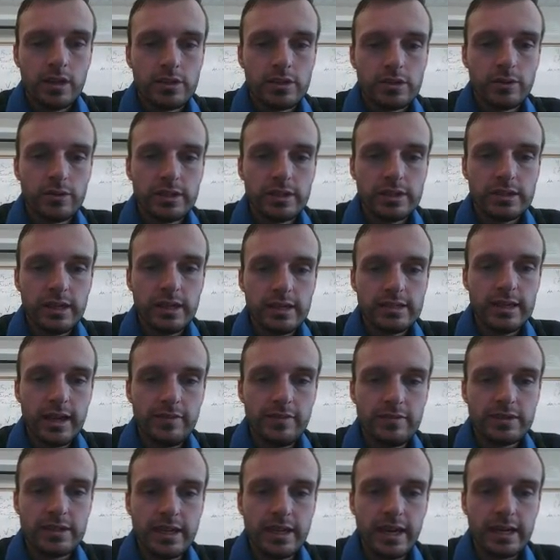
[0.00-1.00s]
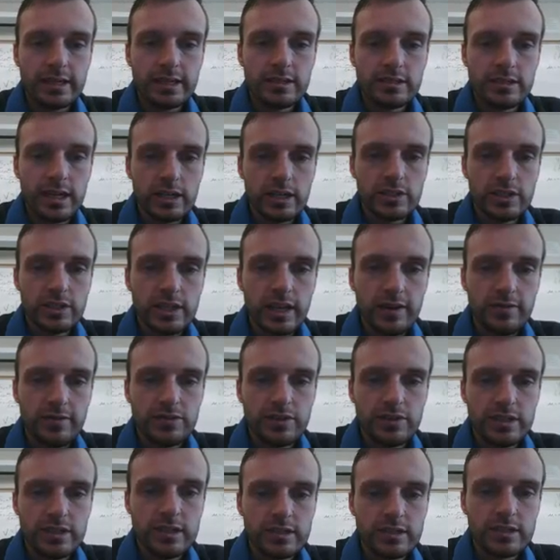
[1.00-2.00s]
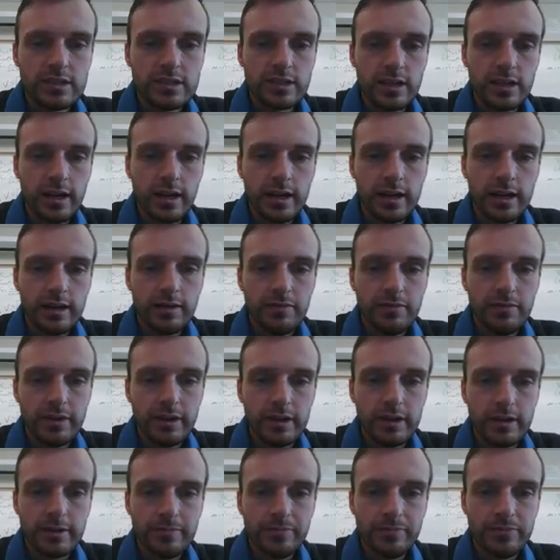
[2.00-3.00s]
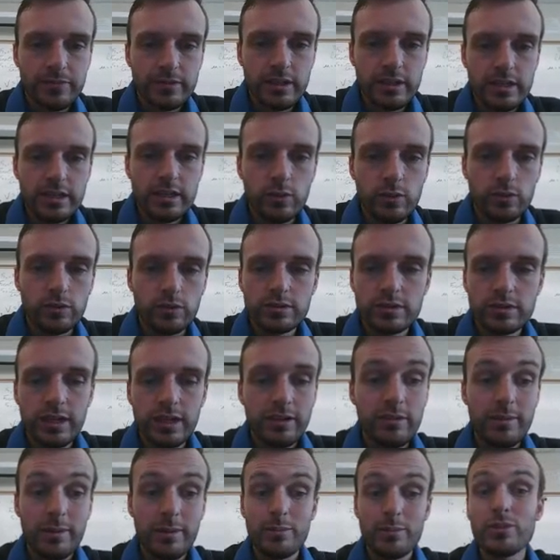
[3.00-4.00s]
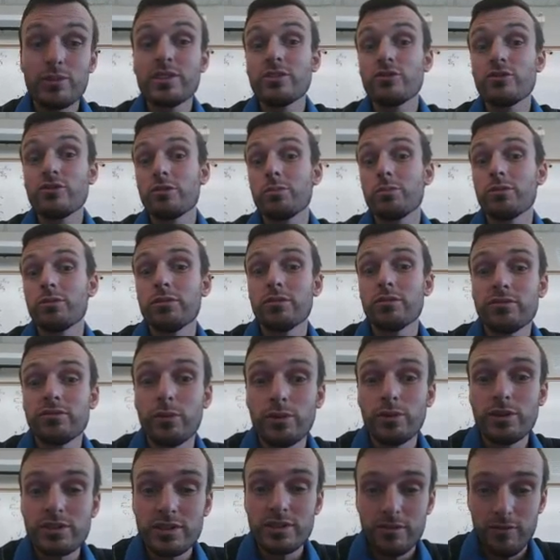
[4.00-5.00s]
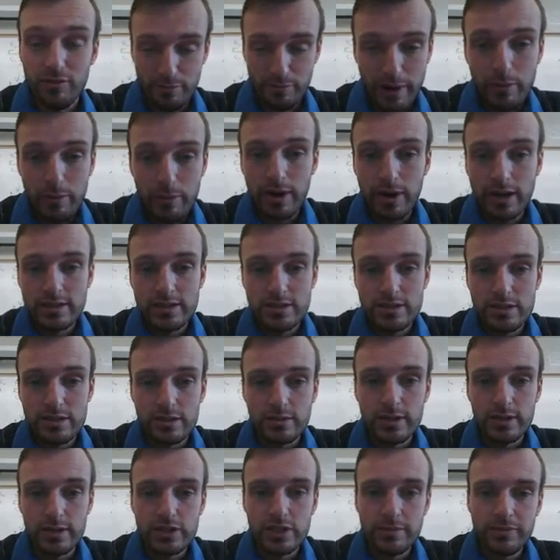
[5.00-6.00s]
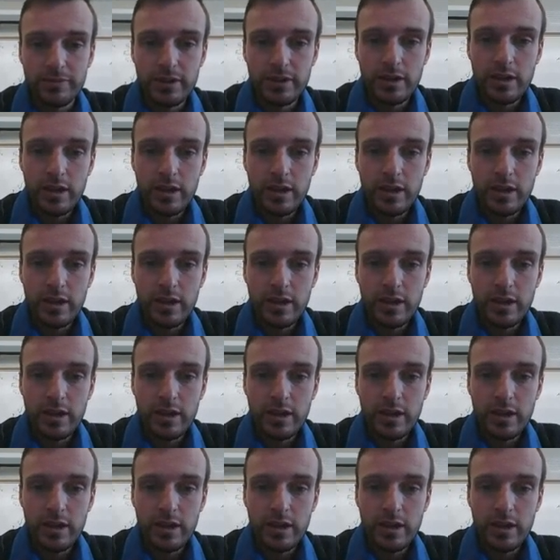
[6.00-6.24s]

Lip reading: So in this case, Ftx is actually Ft sine of theta equals, and remember centripetal force, memorize this equation,